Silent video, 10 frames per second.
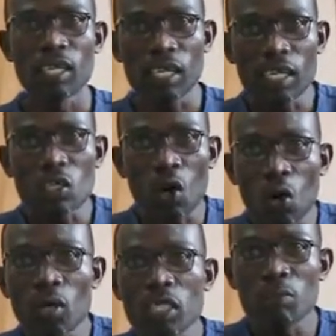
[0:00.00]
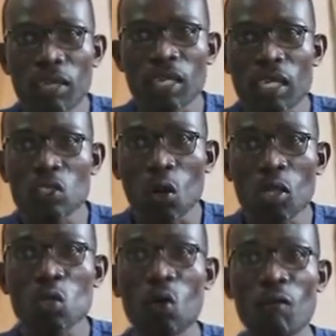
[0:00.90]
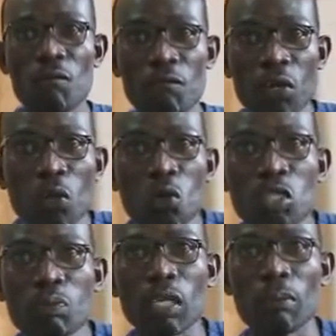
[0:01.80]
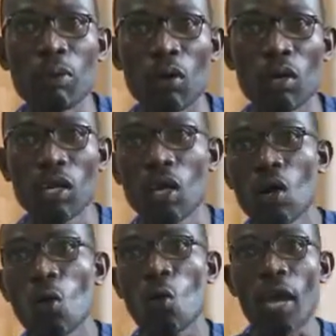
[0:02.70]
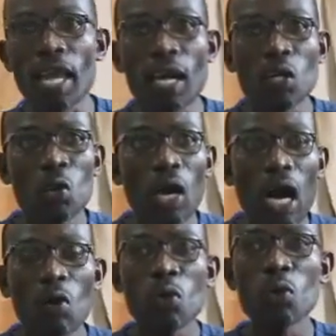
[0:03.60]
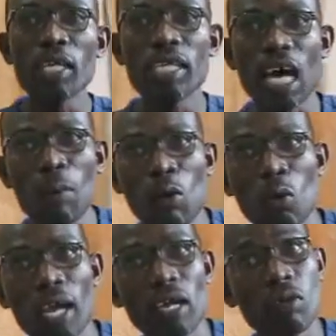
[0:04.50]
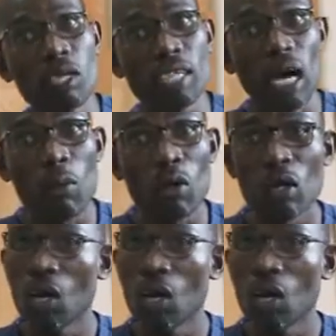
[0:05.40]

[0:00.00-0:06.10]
It always confuses people. How do we double? Where do we double?